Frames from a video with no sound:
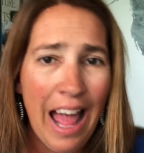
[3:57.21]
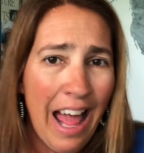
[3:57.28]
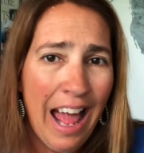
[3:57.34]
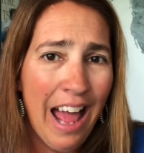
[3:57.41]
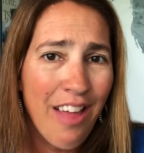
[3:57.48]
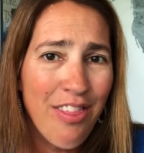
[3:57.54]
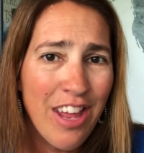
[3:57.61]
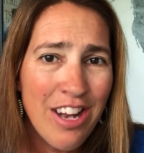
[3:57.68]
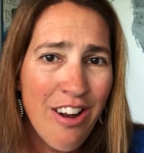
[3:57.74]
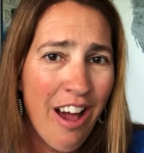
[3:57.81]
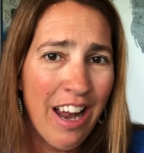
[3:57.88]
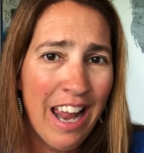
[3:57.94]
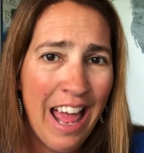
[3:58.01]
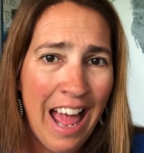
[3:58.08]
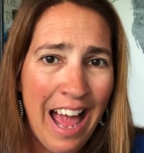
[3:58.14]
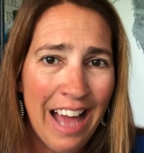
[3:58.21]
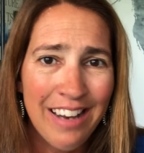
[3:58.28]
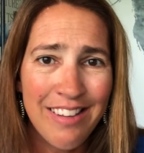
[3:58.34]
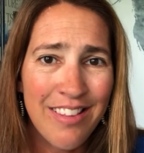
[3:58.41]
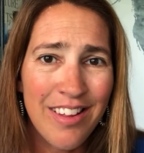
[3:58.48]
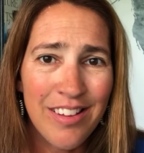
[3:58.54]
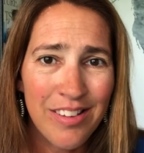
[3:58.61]
had they not
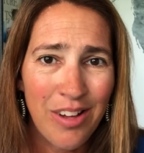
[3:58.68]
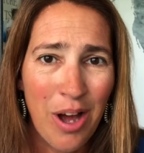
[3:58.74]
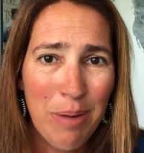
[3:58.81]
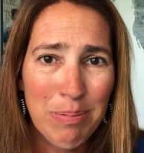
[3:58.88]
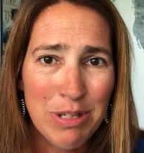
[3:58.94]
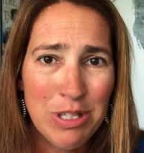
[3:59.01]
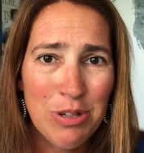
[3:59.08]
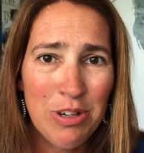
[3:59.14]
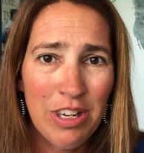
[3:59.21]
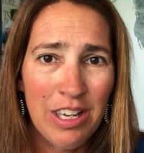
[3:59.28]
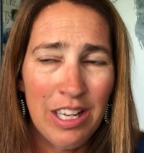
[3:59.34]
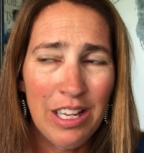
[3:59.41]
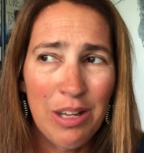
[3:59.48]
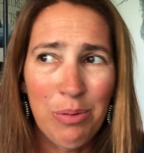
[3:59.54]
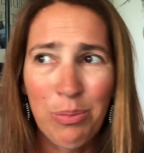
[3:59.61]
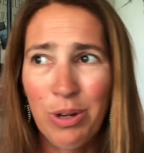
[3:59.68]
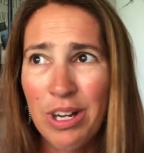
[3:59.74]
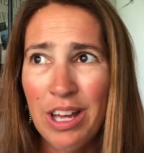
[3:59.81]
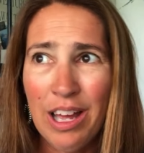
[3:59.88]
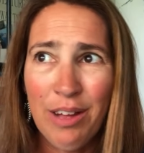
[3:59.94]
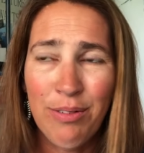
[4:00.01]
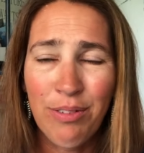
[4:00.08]
had this opportunity, would
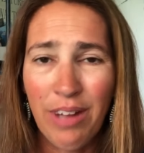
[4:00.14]
I have